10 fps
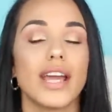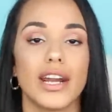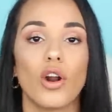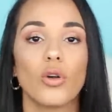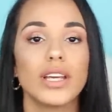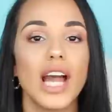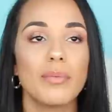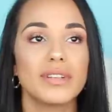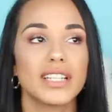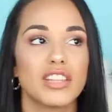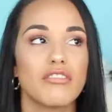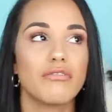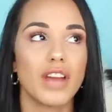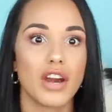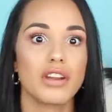And it only happens at the
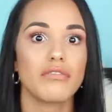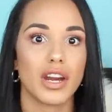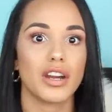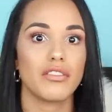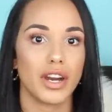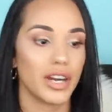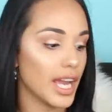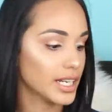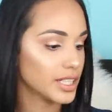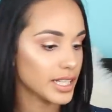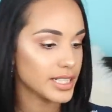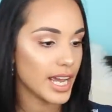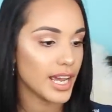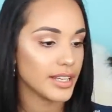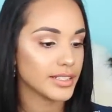very, very, very end of the day.